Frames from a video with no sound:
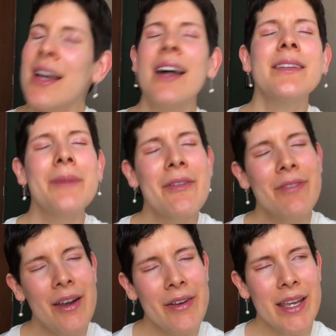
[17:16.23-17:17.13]
and I'm a
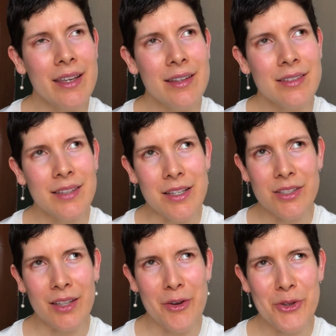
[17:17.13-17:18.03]
very
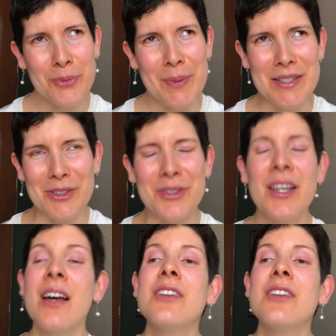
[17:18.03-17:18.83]
Sagittarius person.